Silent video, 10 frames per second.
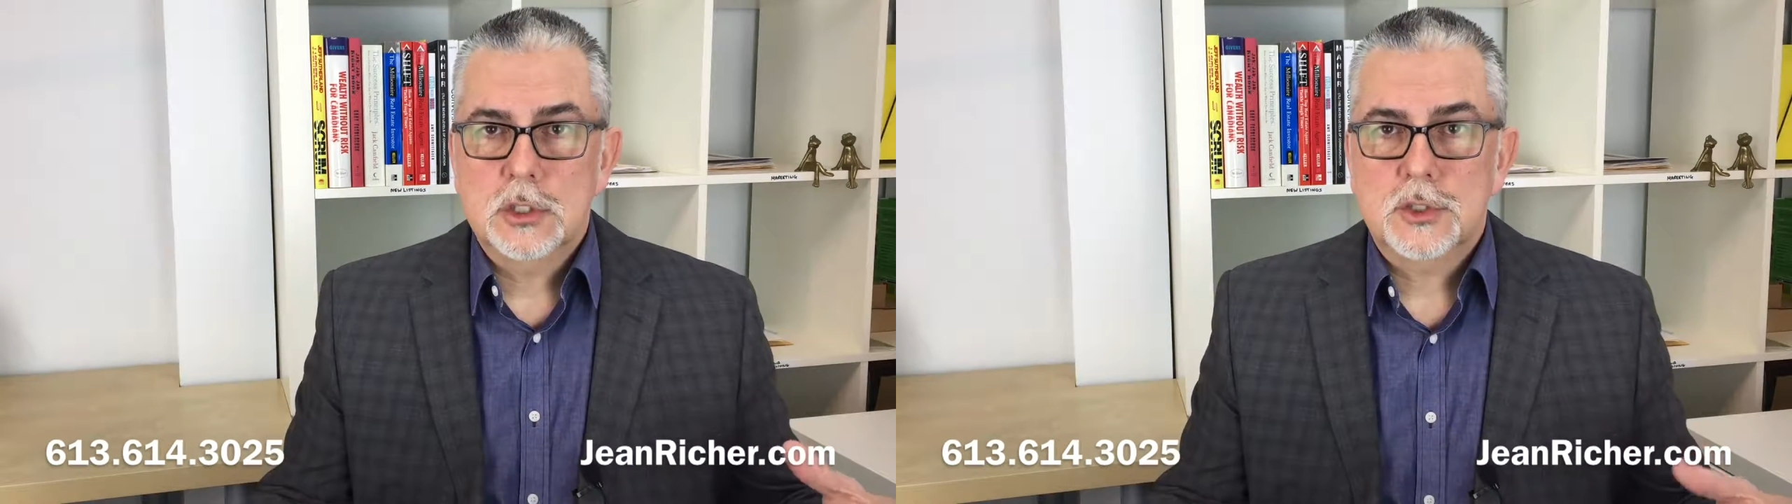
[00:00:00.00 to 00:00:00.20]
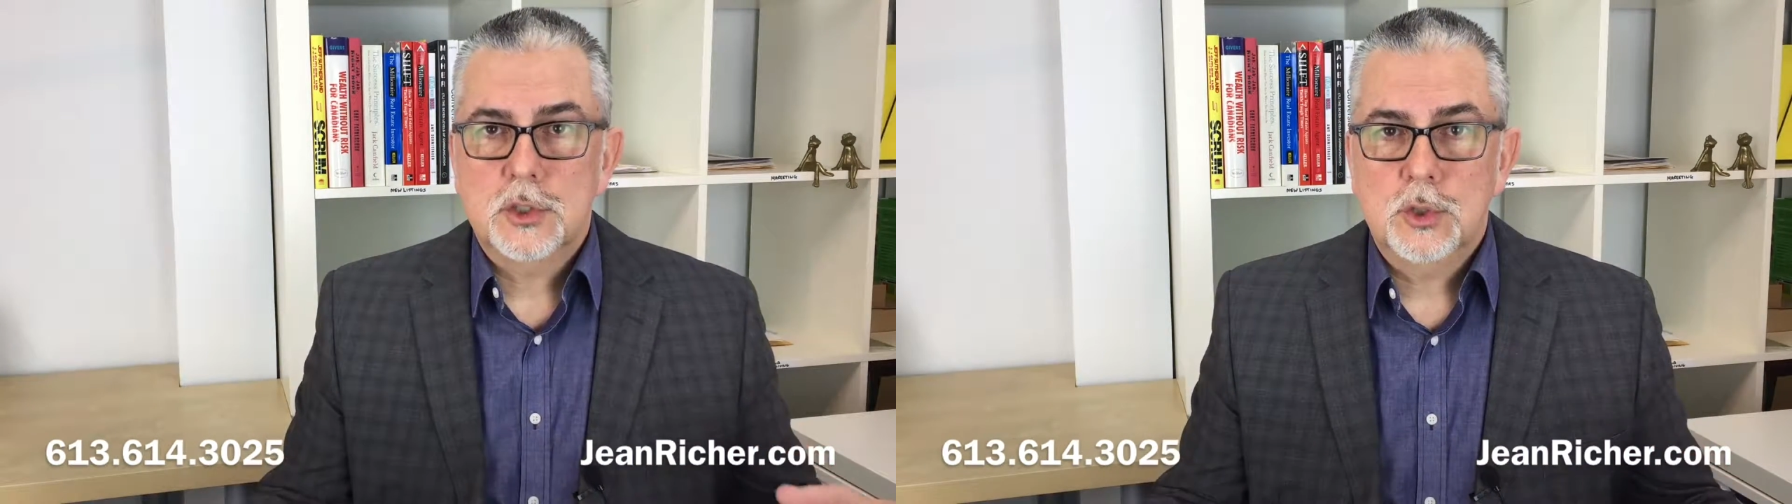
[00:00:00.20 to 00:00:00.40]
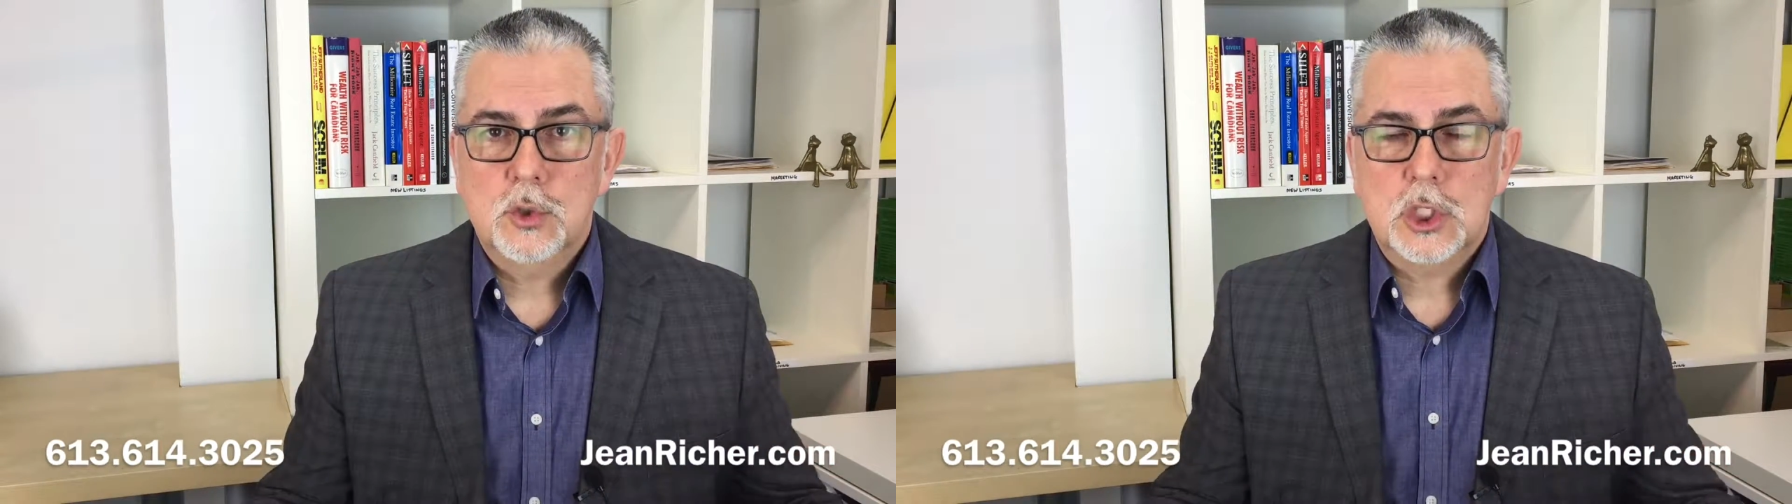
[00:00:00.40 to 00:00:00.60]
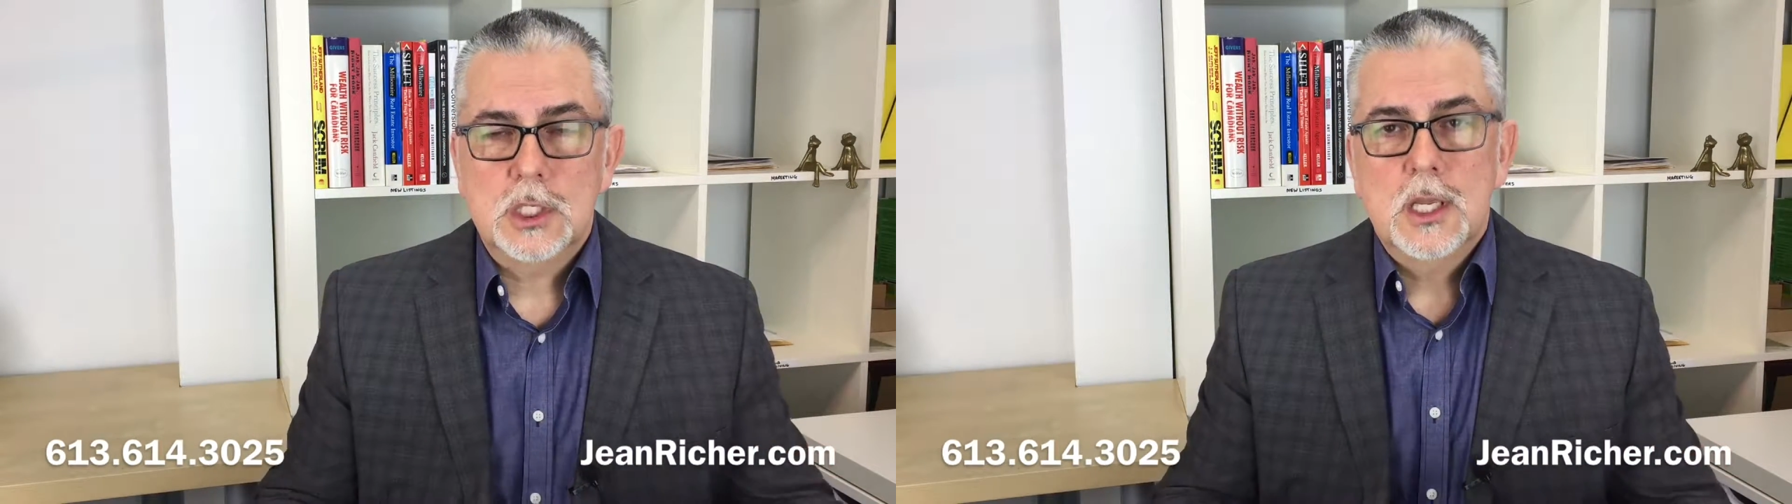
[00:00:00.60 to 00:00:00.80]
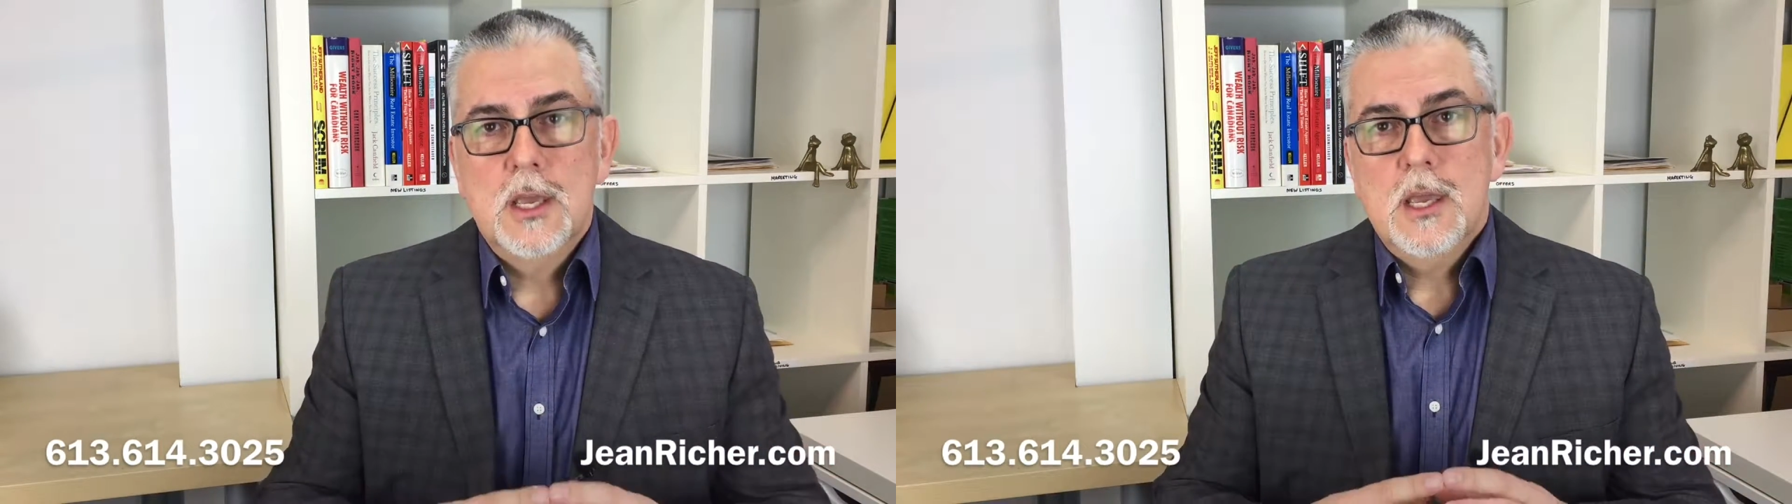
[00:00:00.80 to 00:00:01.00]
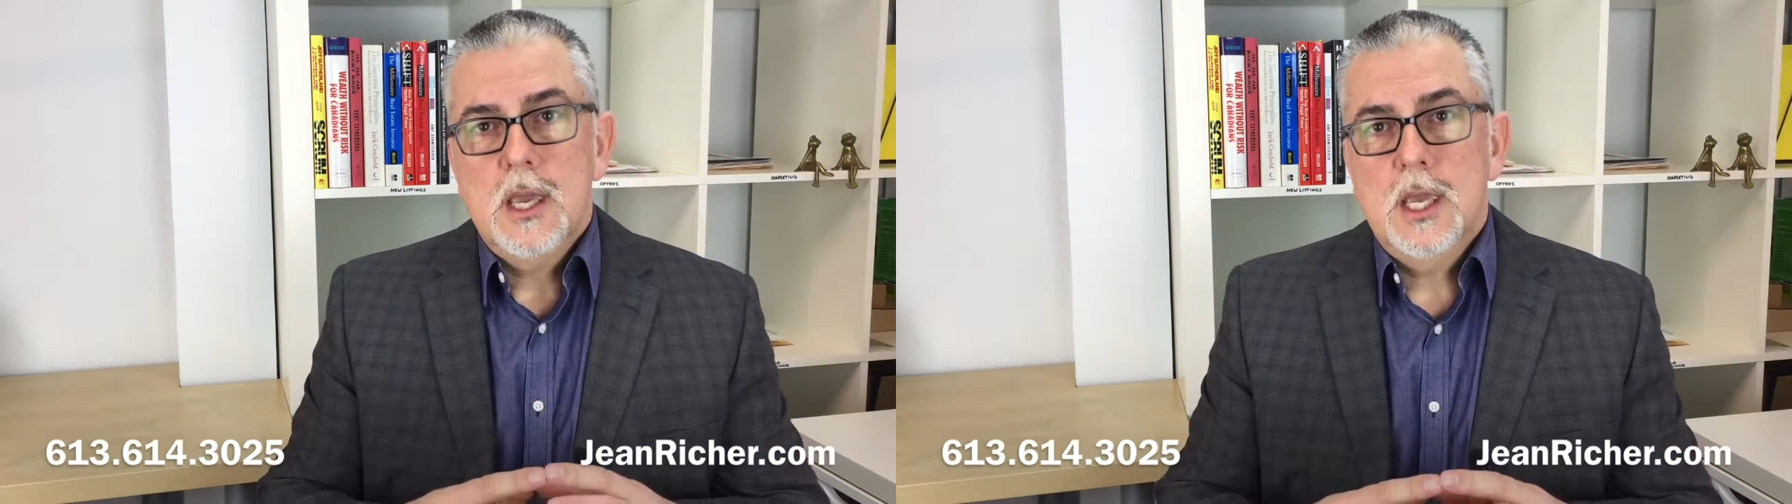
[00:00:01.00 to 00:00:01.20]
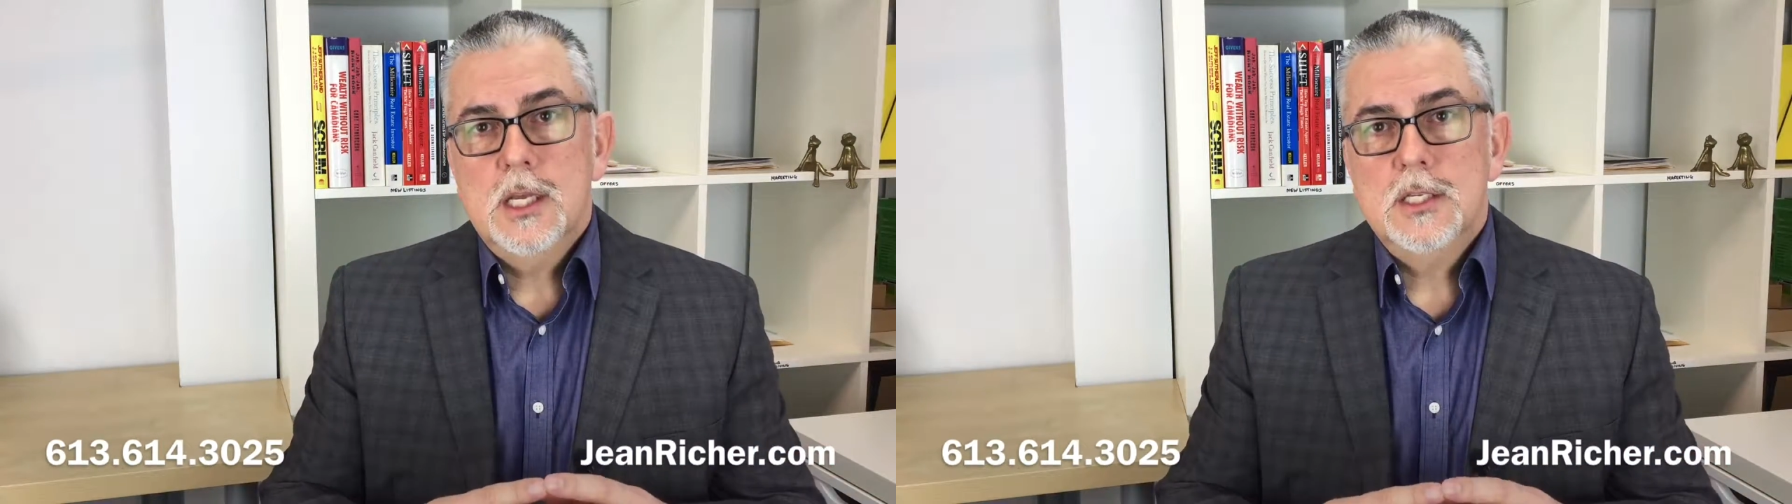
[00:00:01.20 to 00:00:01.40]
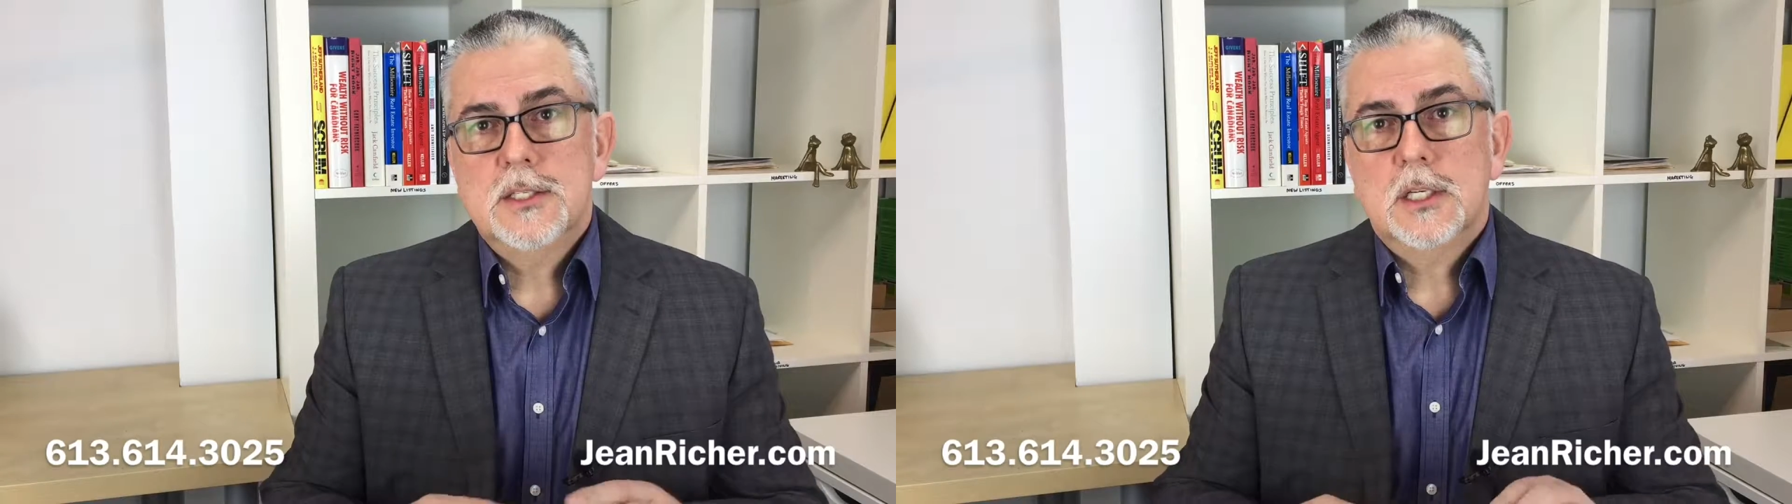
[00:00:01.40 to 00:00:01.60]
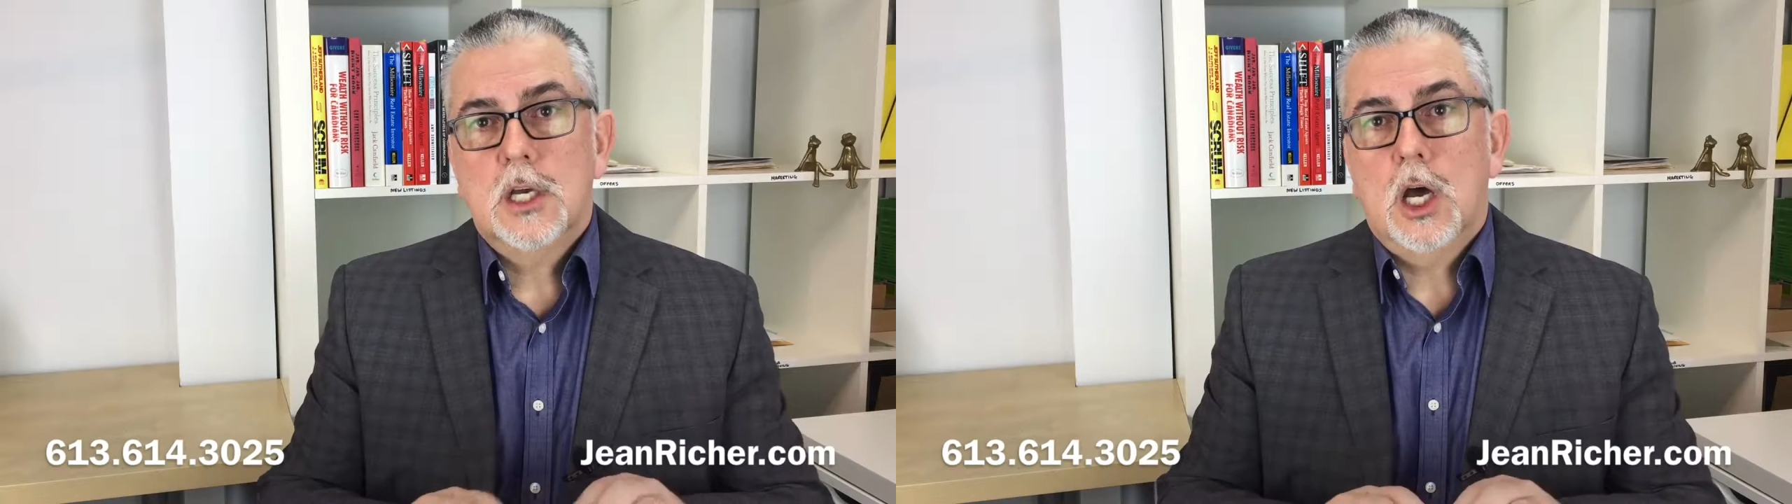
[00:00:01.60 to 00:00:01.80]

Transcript: institution, is